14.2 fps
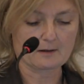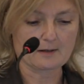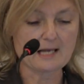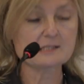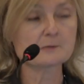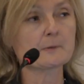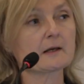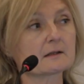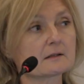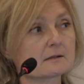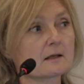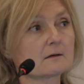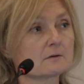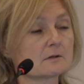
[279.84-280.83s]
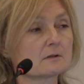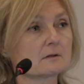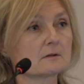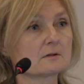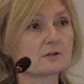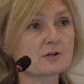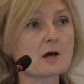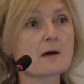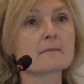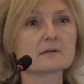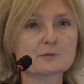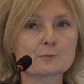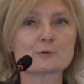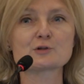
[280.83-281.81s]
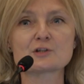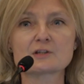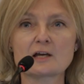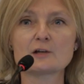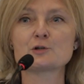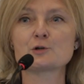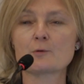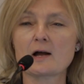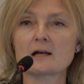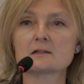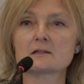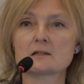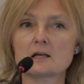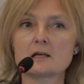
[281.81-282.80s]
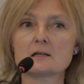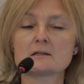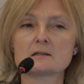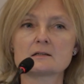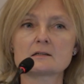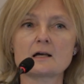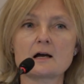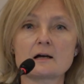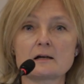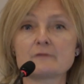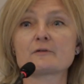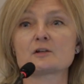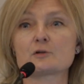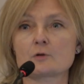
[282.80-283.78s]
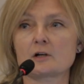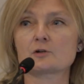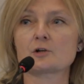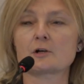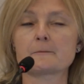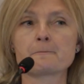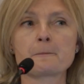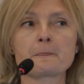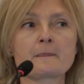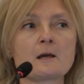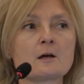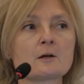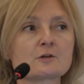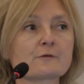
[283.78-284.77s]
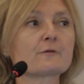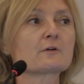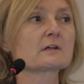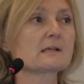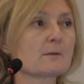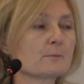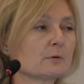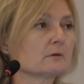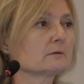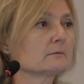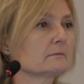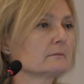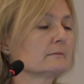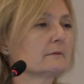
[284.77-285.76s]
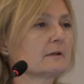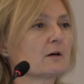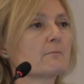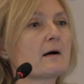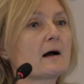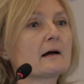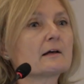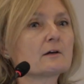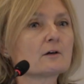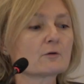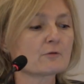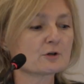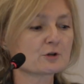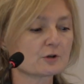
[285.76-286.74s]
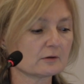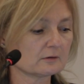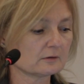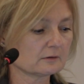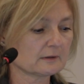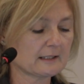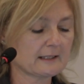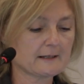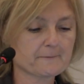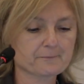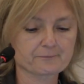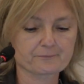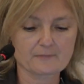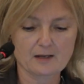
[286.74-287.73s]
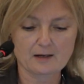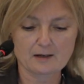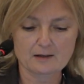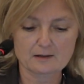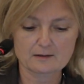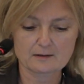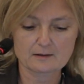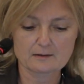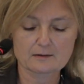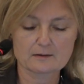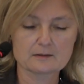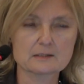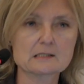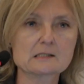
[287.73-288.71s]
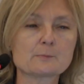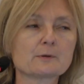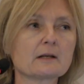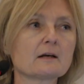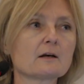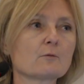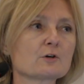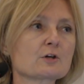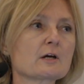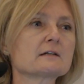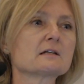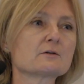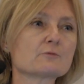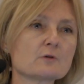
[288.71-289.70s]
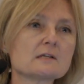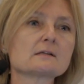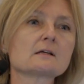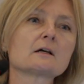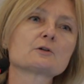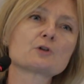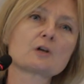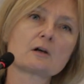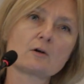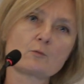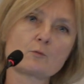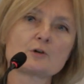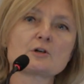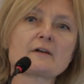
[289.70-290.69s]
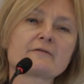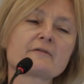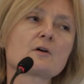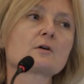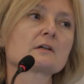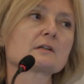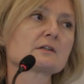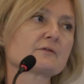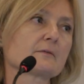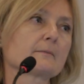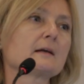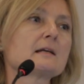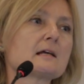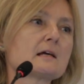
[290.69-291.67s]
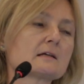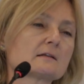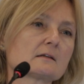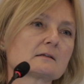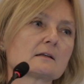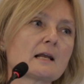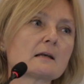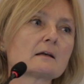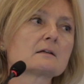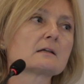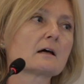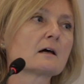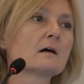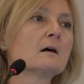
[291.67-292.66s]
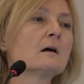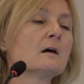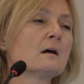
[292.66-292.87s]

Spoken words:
aspects that determines which stage you're at is infrastructure. So, for example, my original discipline in which I did research and on which I focused for many years as an editor,